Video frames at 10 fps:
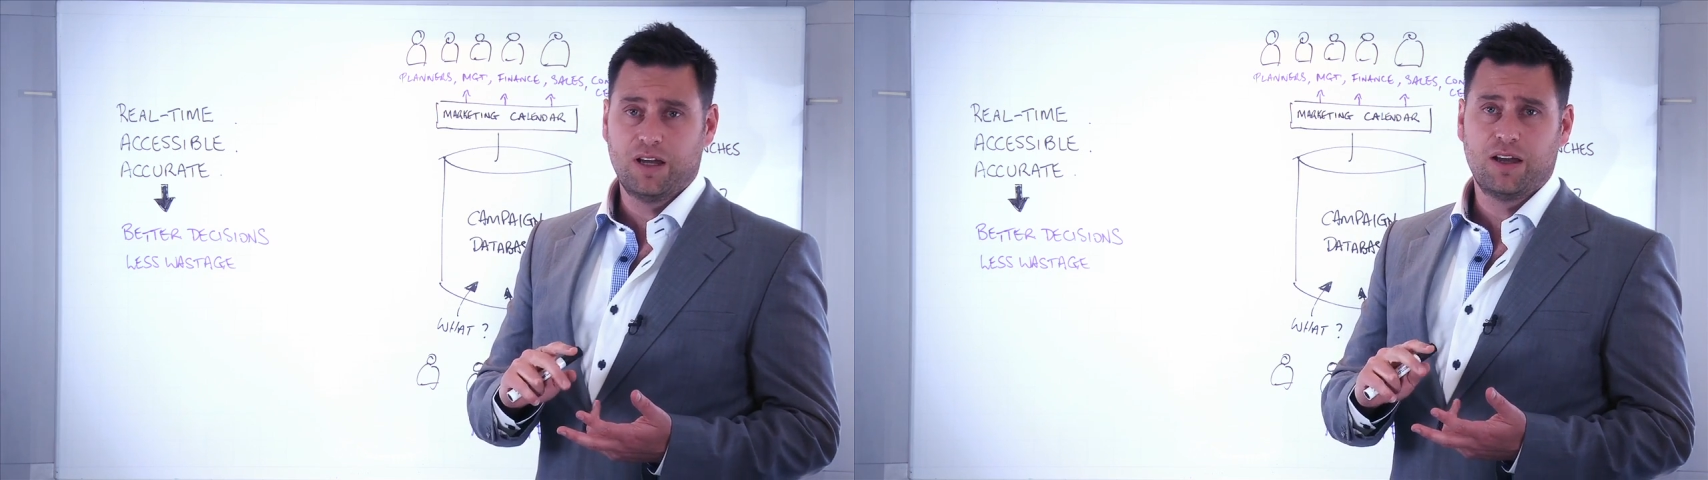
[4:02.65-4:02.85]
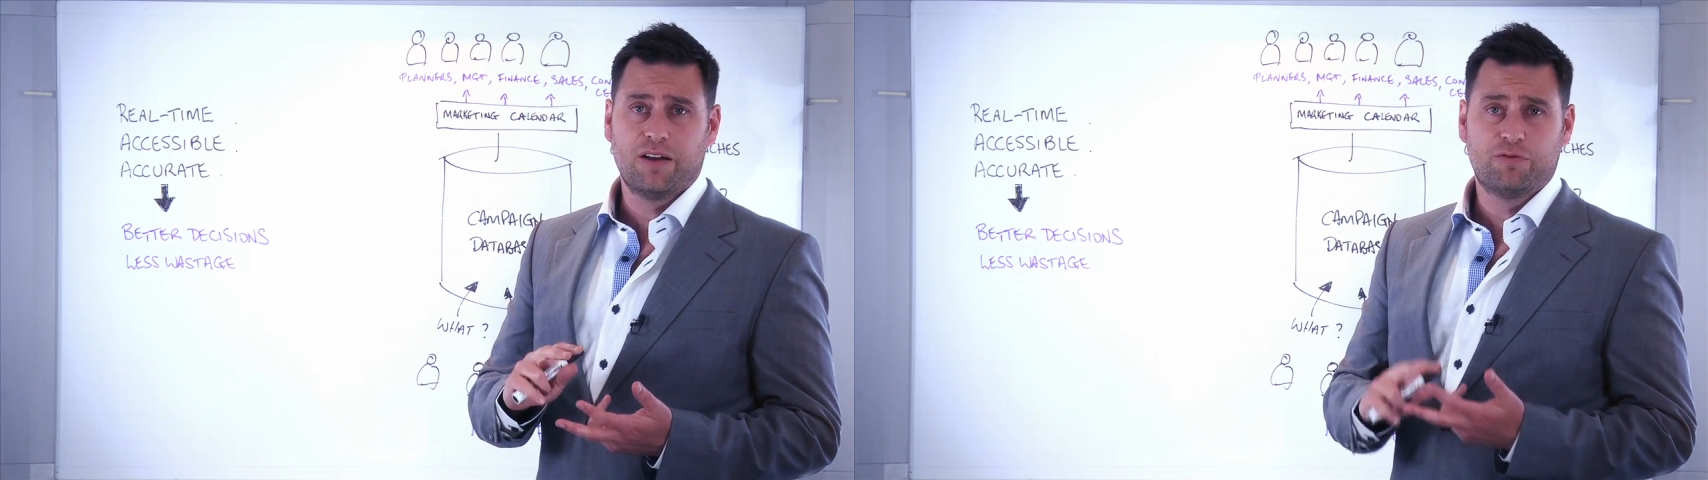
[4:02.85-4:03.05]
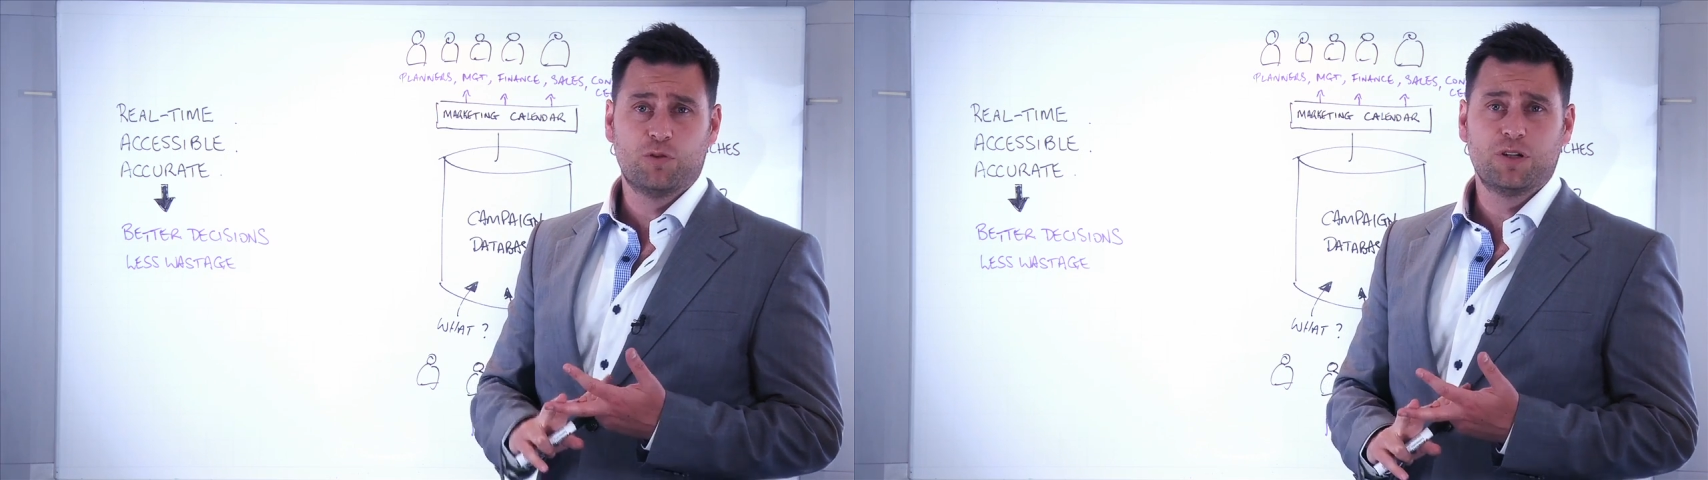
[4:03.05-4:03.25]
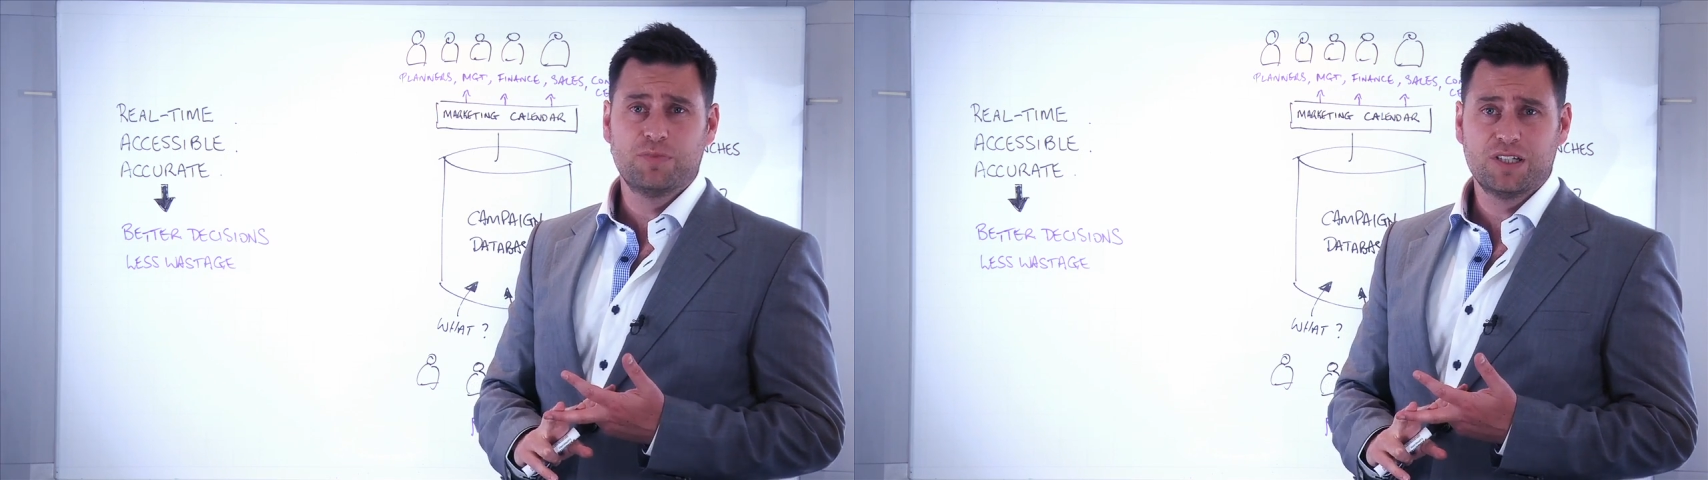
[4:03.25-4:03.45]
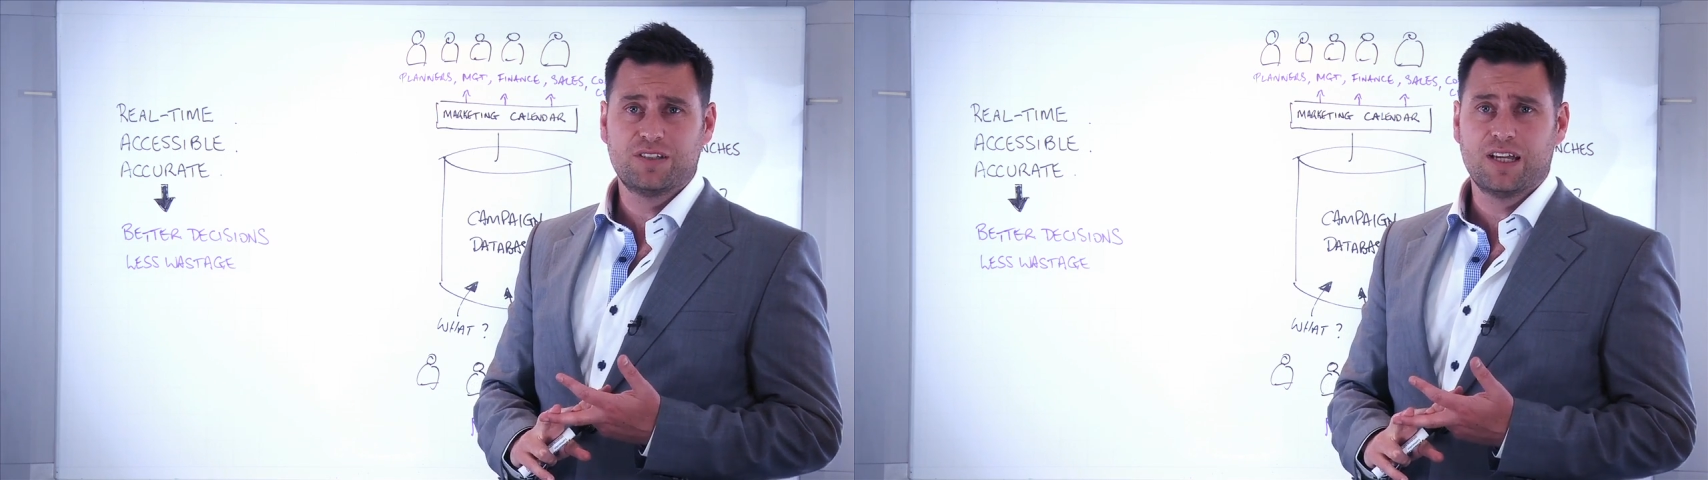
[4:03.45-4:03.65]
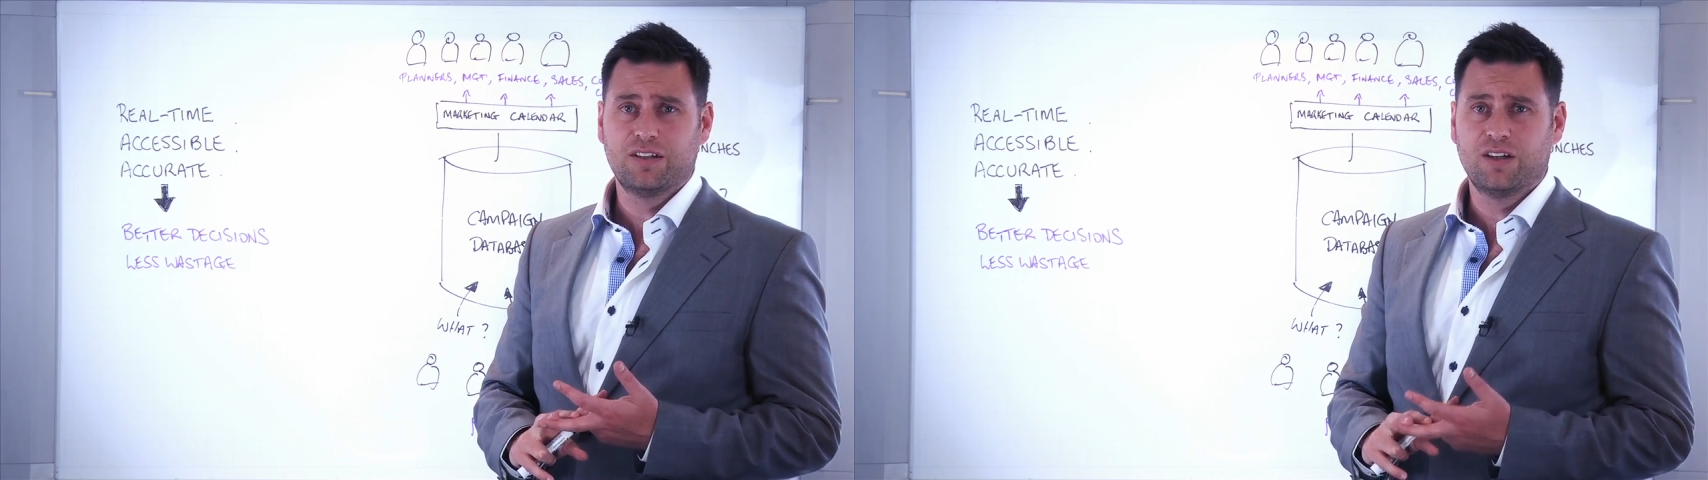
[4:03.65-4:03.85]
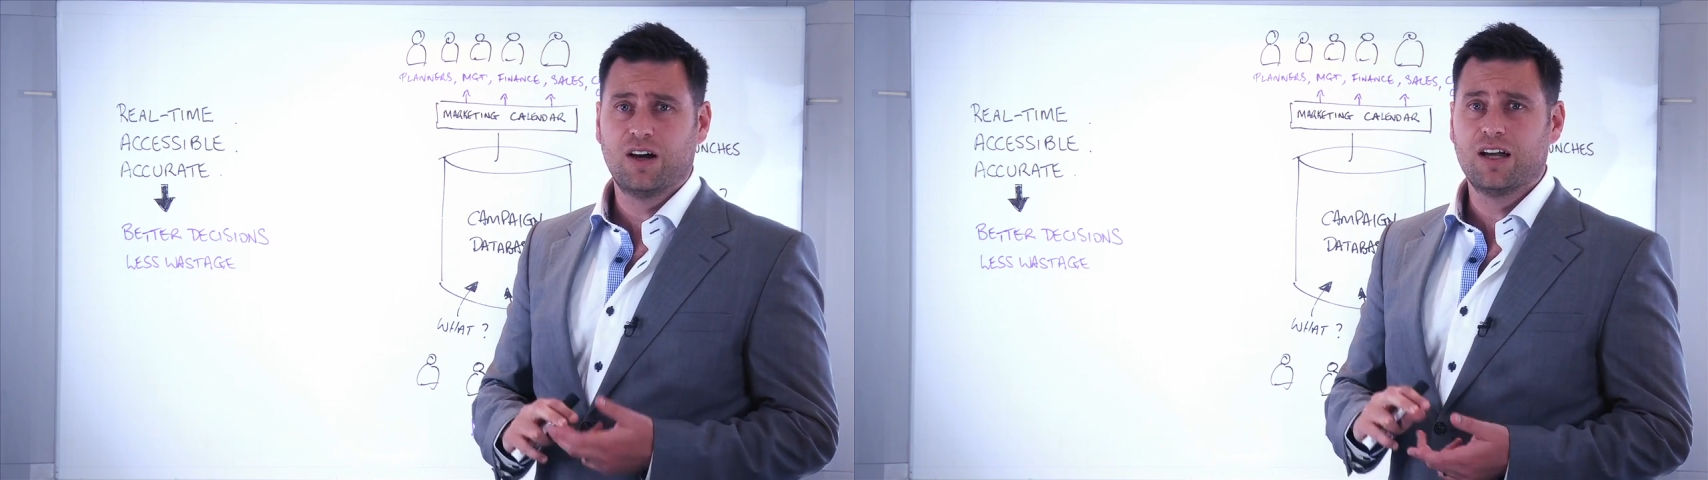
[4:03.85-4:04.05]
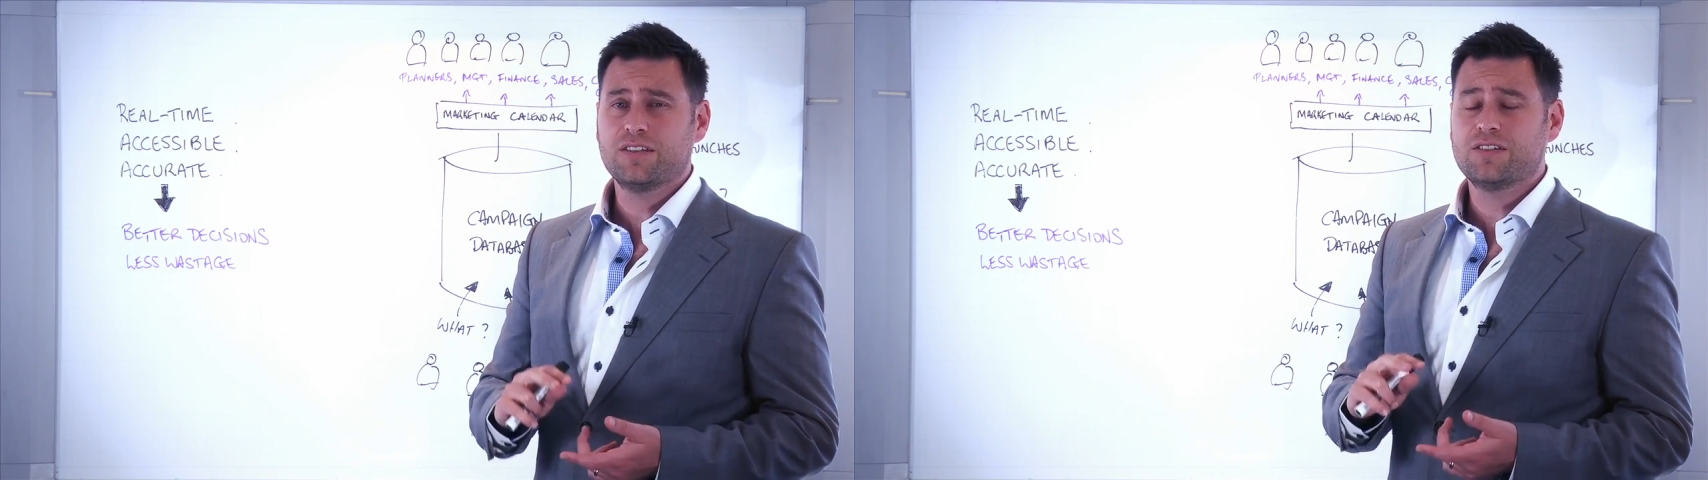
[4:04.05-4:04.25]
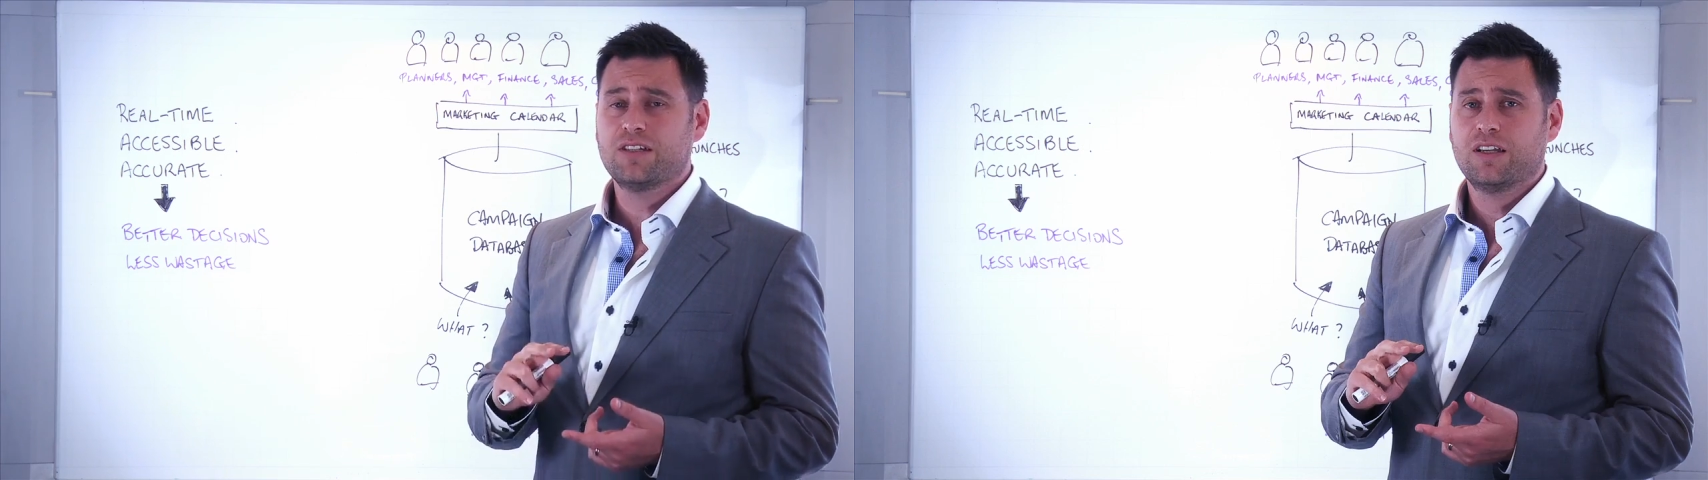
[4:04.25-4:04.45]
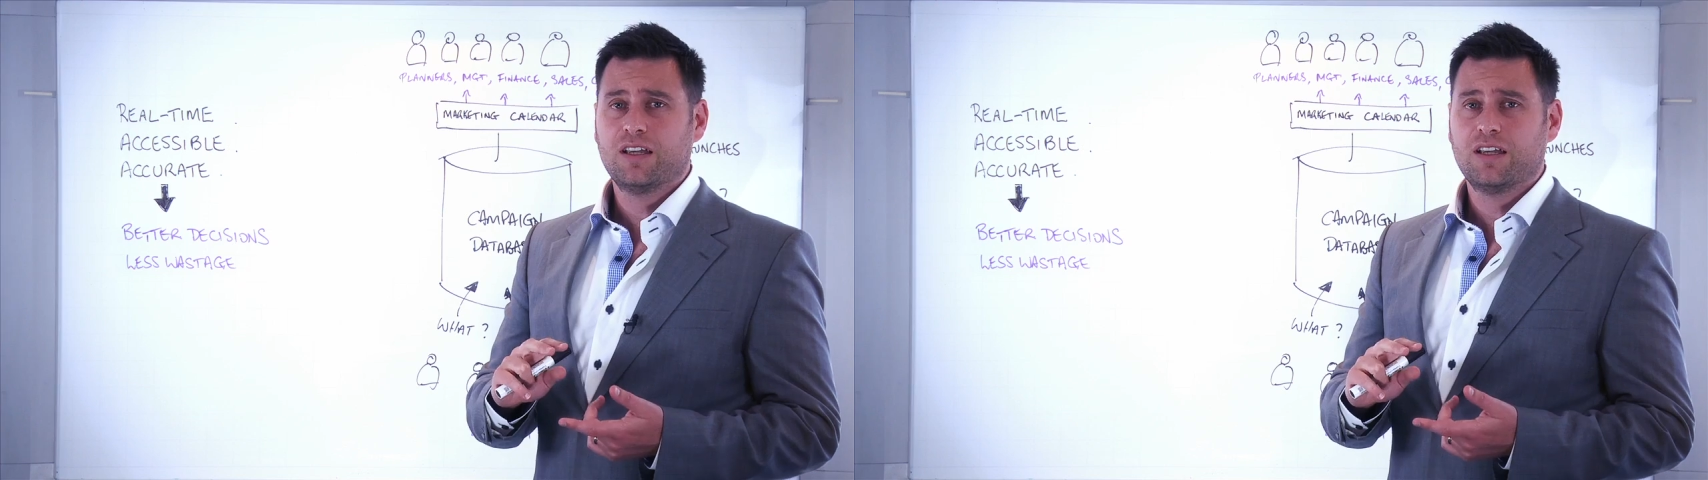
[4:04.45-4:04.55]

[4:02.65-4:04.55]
avoid missed deadlines,